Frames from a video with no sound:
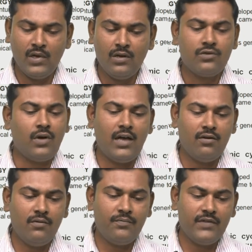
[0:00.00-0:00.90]
So, I
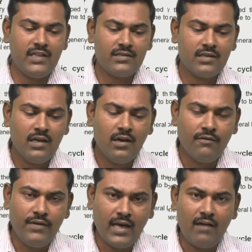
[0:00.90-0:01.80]
hope with this
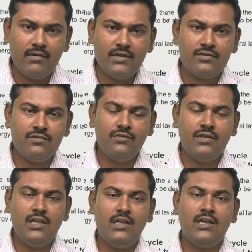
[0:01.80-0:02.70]
we have understood
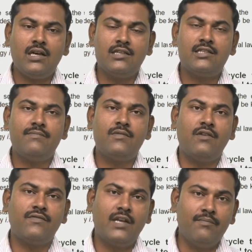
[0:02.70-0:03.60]
the concept
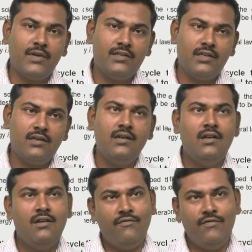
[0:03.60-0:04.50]
of temperature.
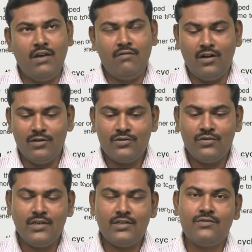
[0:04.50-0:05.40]
We have also
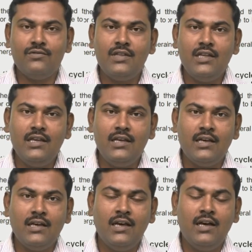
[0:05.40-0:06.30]
understood the
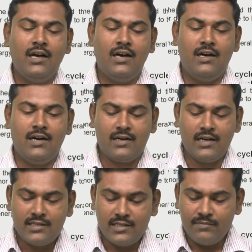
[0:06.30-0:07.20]

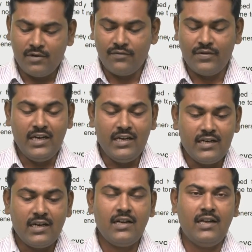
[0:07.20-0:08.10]
concept of
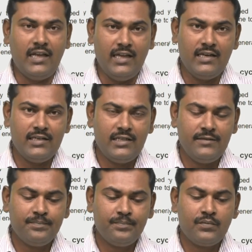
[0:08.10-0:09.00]
internal energy.
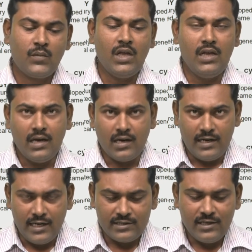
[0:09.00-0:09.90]
In our
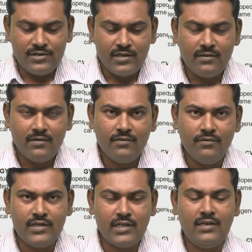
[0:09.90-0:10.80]
next lecture,
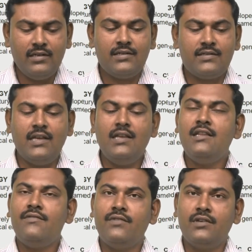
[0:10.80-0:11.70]
we shall see the
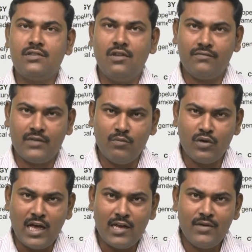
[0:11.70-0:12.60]
first law of
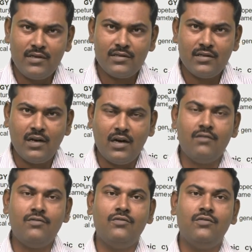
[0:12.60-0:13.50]
thermodynamics. How
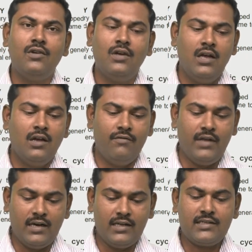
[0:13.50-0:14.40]
do we
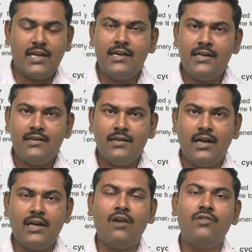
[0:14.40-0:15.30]
understand it
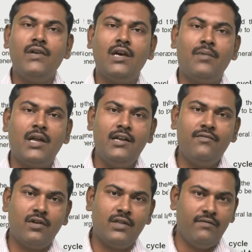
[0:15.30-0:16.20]
and how do we apply it
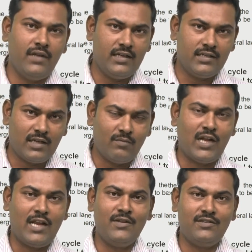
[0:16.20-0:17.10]
for the various
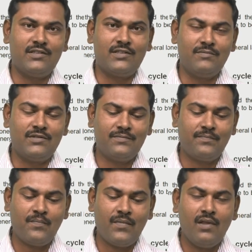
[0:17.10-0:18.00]
thermodynamic systems.
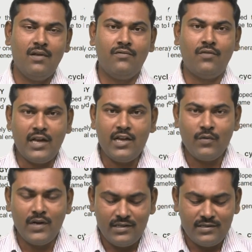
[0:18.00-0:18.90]
For any
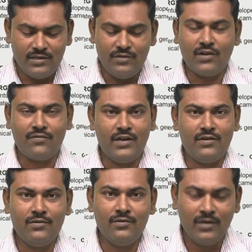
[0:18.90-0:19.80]
queries, you are free
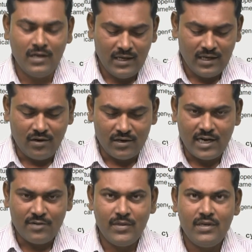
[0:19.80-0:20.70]
to
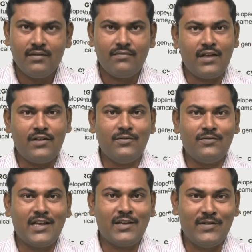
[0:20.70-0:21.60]
contact me. Thank you
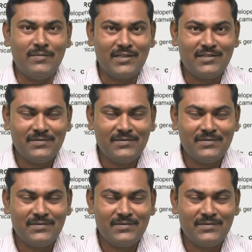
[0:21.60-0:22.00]
very much.